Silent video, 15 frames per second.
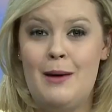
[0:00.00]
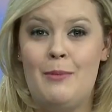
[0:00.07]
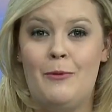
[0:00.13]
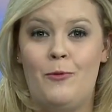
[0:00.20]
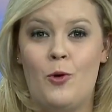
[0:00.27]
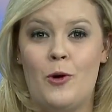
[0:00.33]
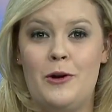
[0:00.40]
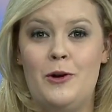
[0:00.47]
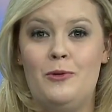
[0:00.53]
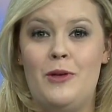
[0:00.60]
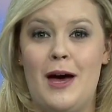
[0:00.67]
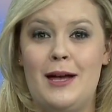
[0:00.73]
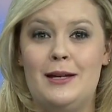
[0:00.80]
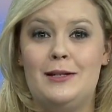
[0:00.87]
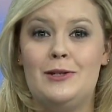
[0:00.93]
before you
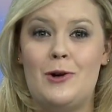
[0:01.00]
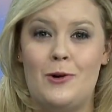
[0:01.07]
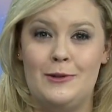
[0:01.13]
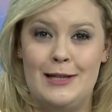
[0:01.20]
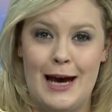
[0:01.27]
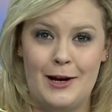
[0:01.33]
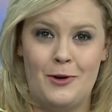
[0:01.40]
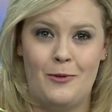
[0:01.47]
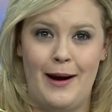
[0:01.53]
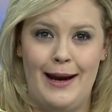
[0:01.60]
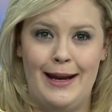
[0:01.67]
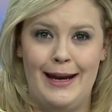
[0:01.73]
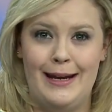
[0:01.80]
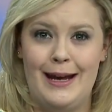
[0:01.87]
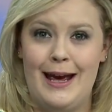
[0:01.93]
then start
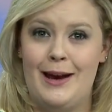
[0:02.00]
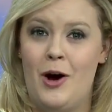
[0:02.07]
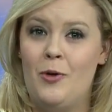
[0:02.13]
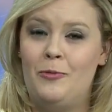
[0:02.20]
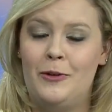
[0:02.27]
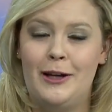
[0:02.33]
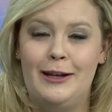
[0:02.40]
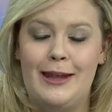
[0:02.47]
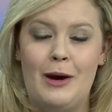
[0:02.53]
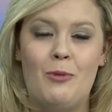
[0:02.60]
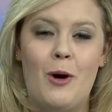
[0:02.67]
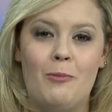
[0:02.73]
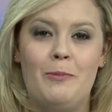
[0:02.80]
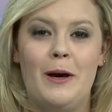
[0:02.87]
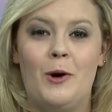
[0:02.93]
decorating. And hopefully they
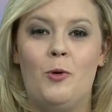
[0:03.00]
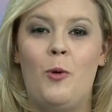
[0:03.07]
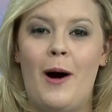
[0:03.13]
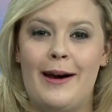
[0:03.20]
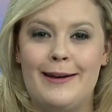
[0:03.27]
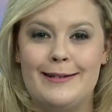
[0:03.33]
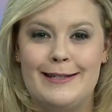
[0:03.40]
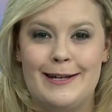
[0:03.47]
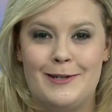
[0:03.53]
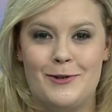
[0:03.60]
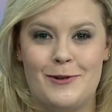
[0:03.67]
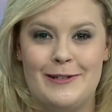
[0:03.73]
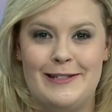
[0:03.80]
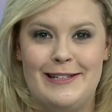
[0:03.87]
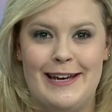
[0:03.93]
won't be quite as
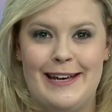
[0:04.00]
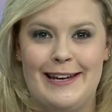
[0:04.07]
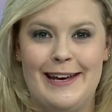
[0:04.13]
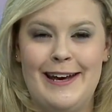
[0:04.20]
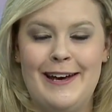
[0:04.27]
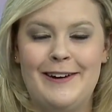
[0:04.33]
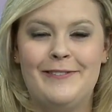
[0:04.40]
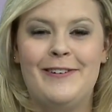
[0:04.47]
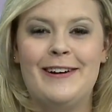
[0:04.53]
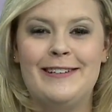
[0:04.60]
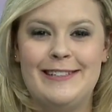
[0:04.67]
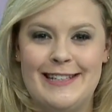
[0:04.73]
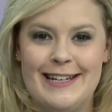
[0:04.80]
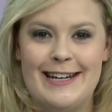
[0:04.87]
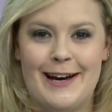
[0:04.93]
interested
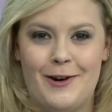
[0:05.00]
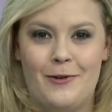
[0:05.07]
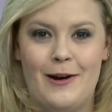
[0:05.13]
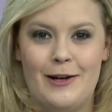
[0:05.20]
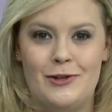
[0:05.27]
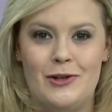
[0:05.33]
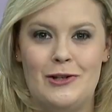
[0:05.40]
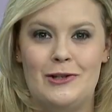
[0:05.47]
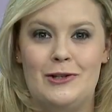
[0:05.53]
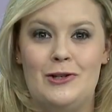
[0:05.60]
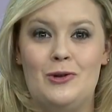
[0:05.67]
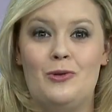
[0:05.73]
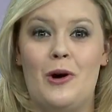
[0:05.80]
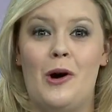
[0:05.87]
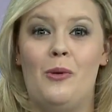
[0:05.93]
once the decorations
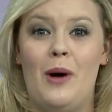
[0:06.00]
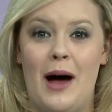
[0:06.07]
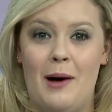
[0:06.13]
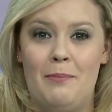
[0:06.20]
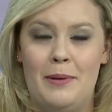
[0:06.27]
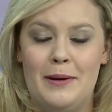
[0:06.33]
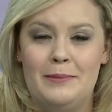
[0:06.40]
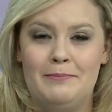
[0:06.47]
do go up.